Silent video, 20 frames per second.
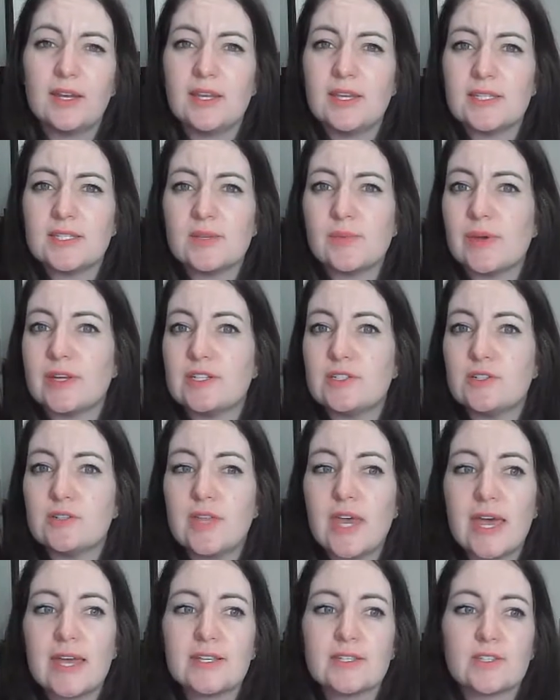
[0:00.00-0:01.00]
an easy way to do
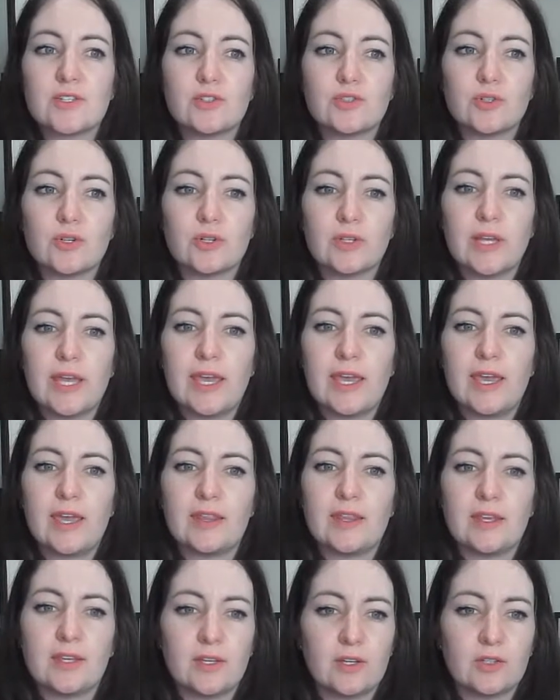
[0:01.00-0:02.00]
that is Ctrl+A
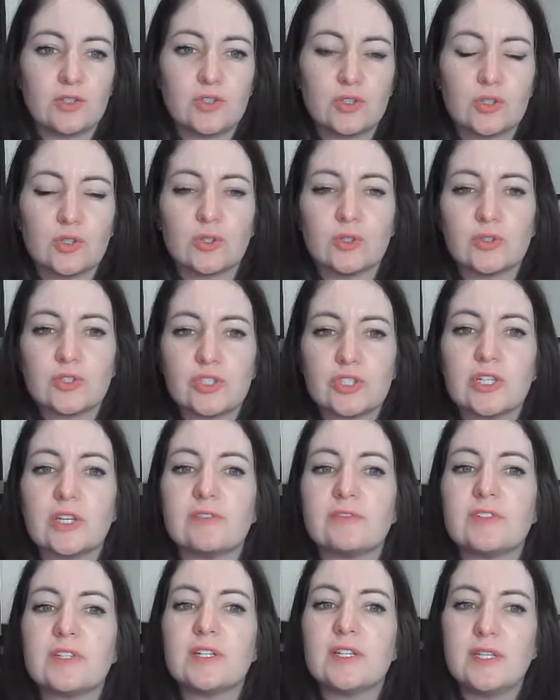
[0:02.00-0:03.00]
and then
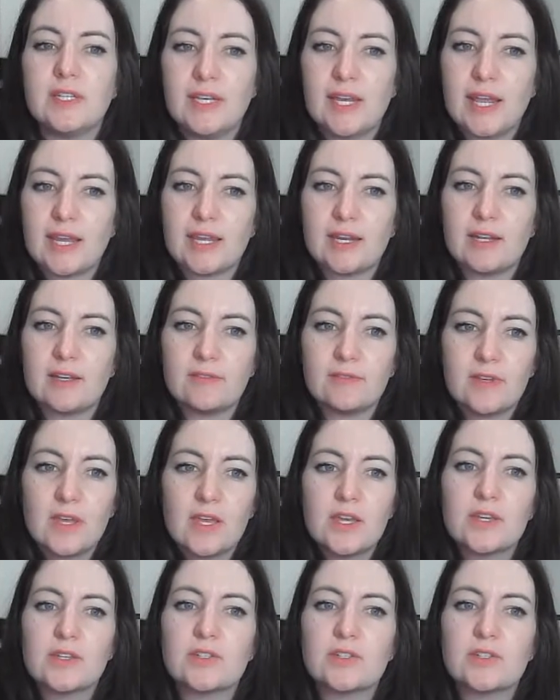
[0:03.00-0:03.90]
Ctrl+Shift negative.